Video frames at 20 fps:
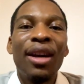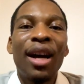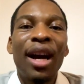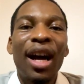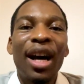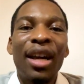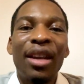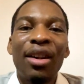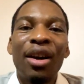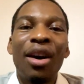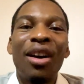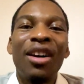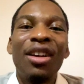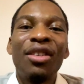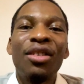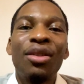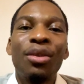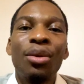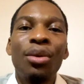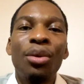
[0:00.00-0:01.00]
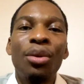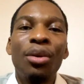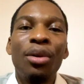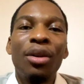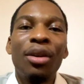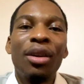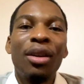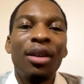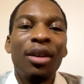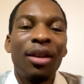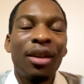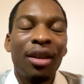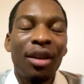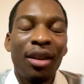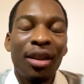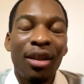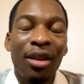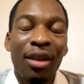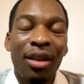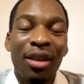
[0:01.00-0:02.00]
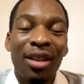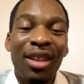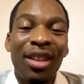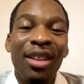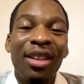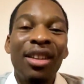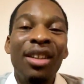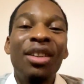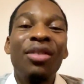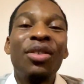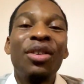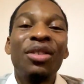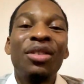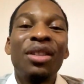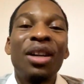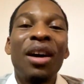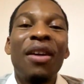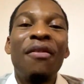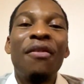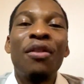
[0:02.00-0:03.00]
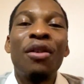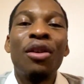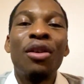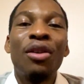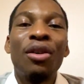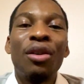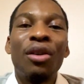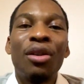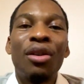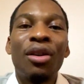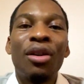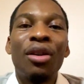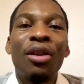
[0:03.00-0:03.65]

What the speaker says: And also give us a follow